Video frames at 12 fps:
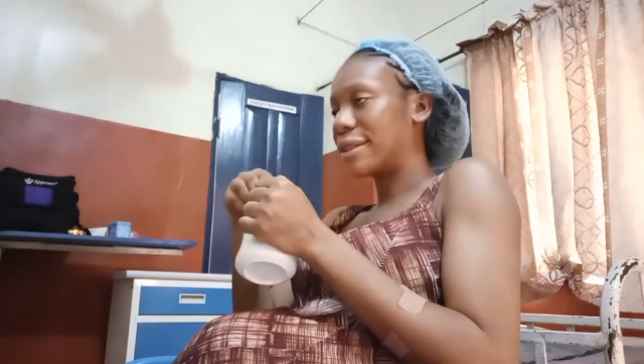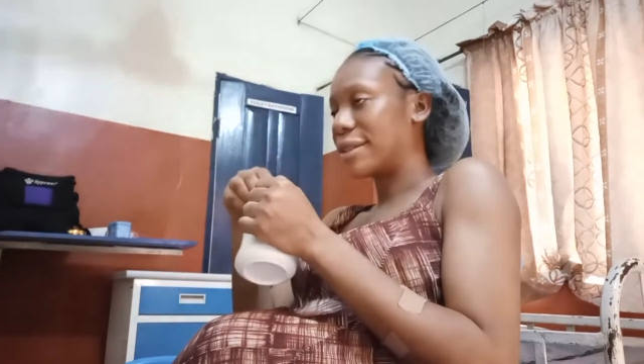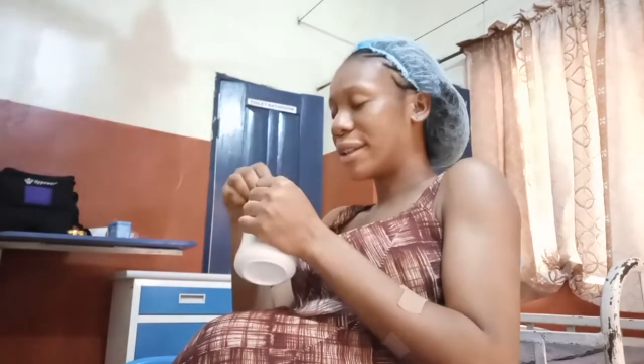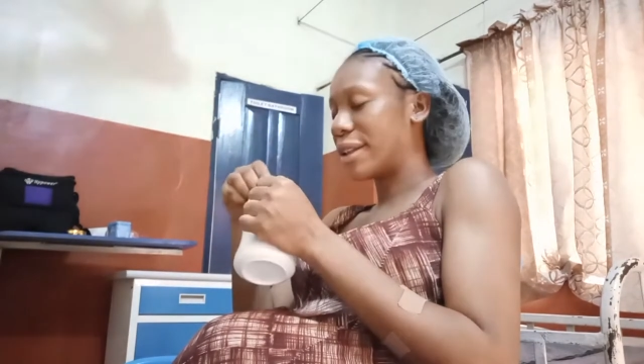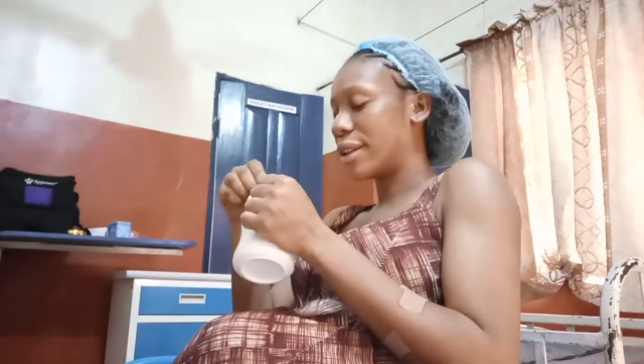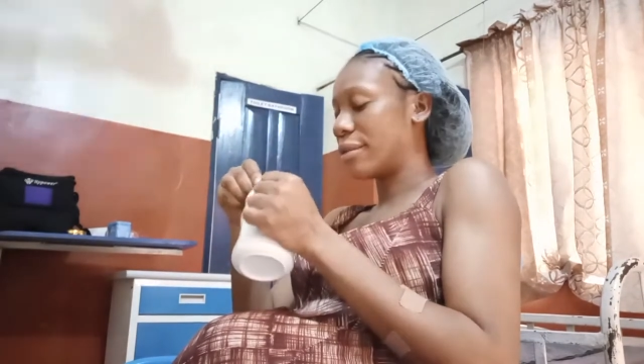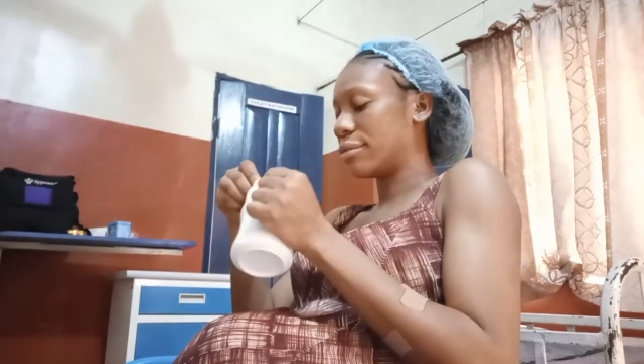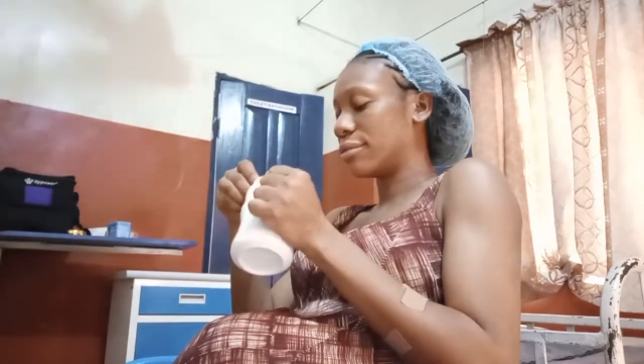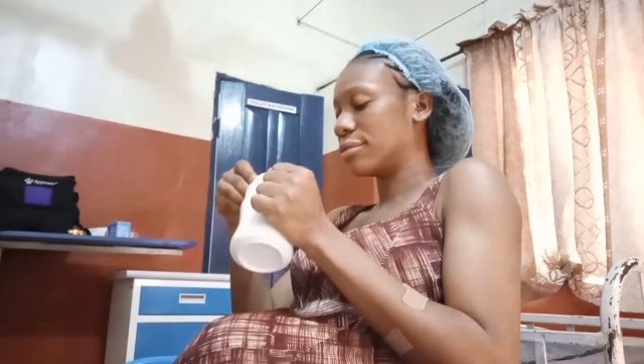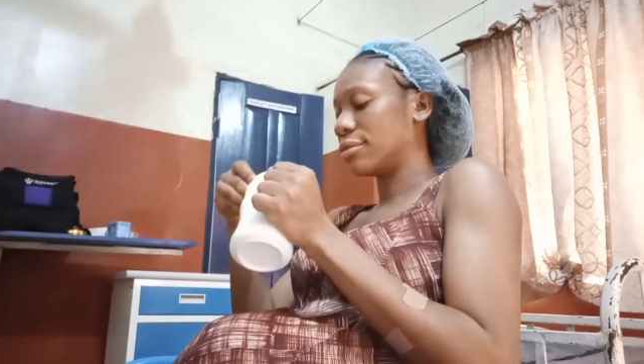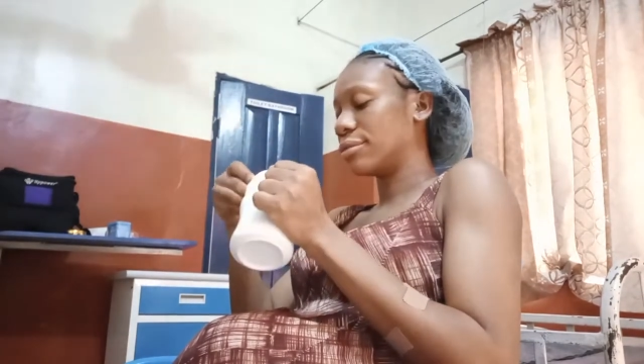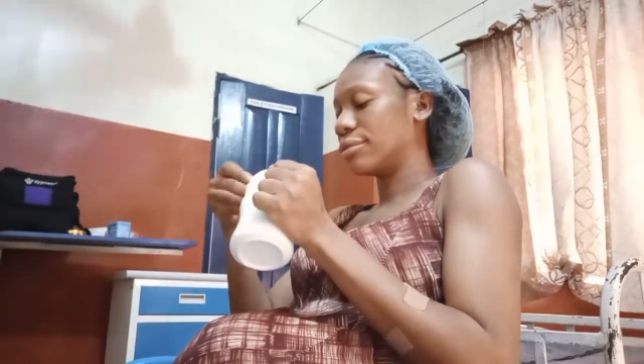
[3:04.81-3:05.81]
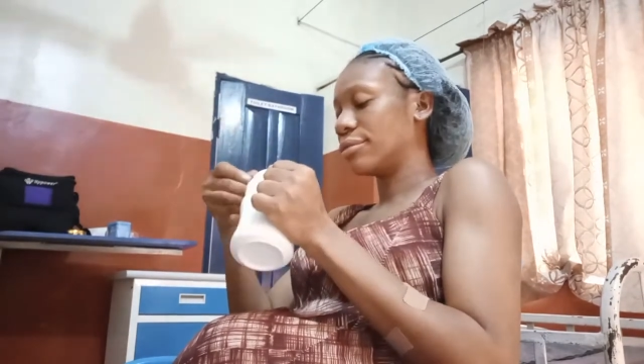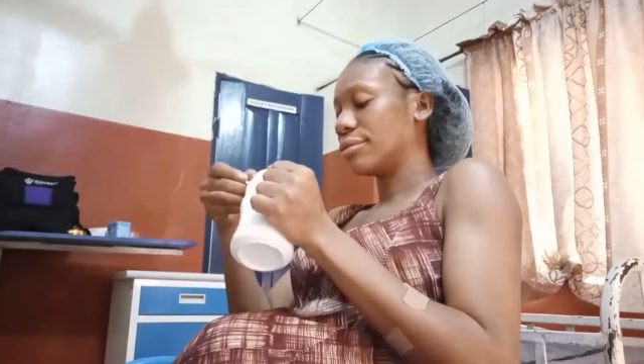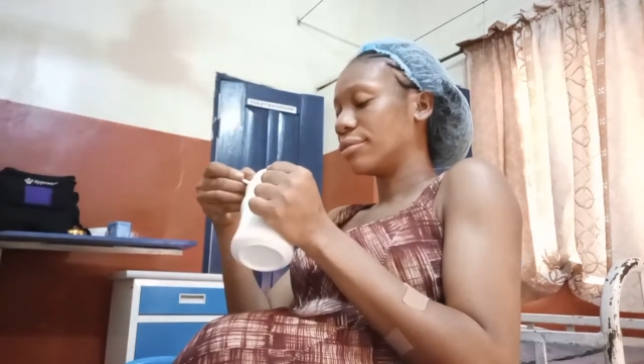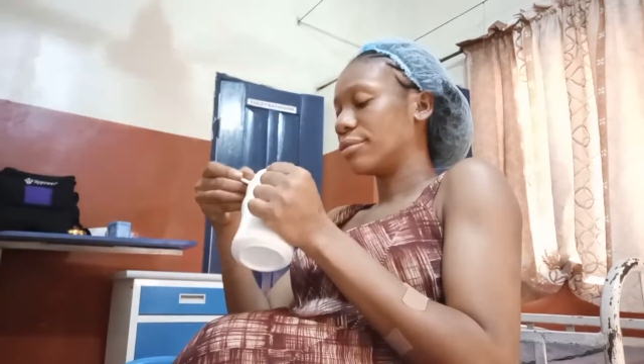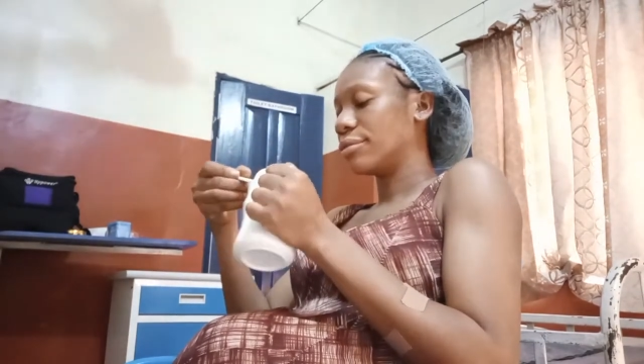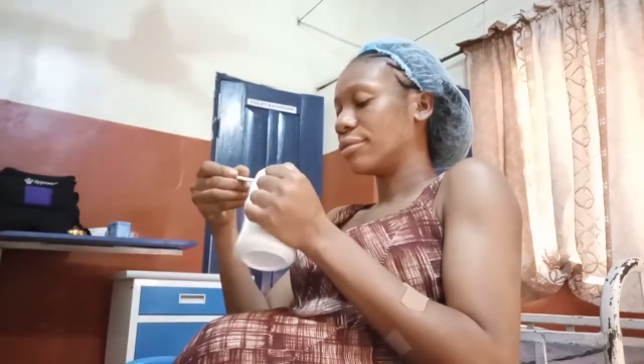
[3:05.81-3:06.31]
Then after the
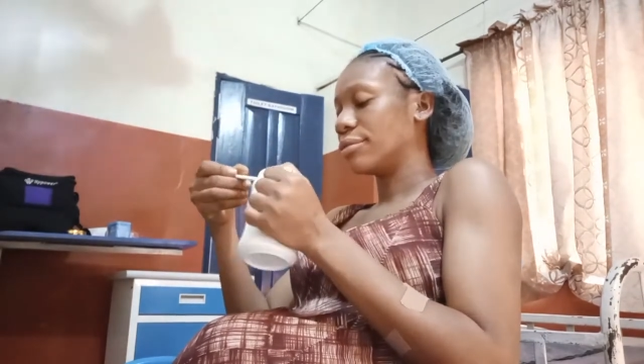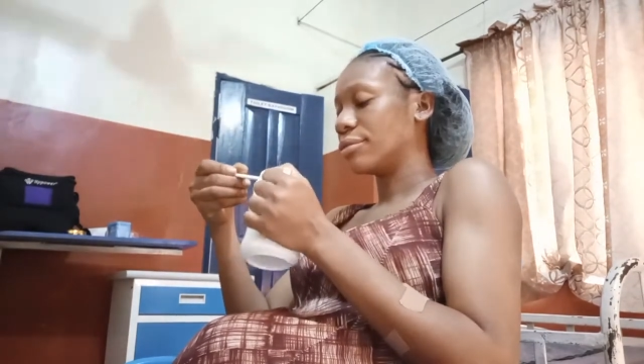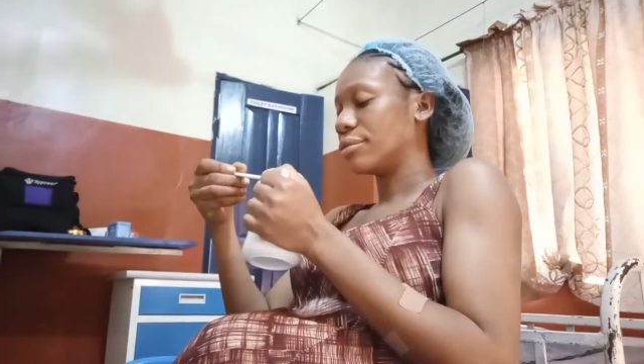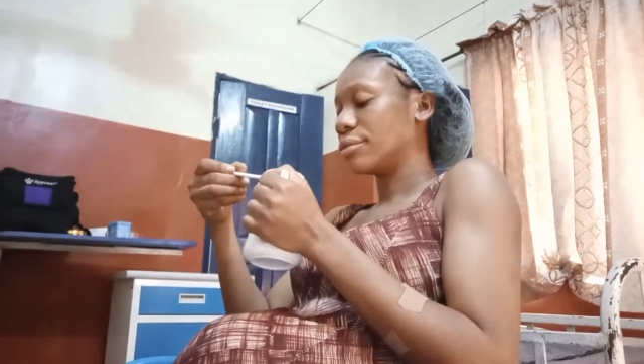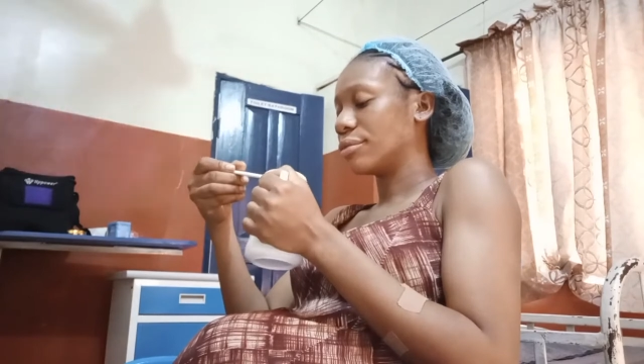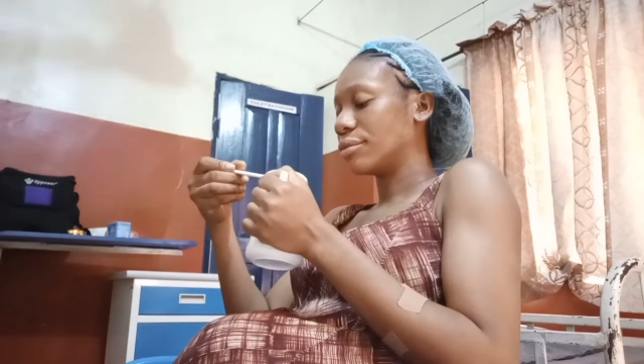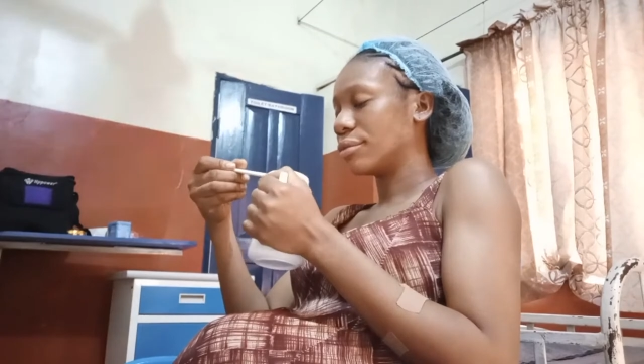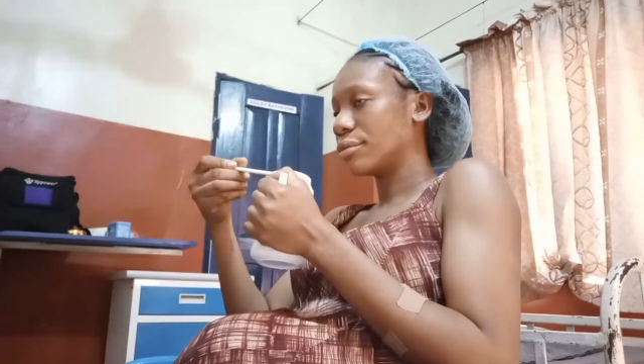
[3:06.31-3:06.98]
lip scene,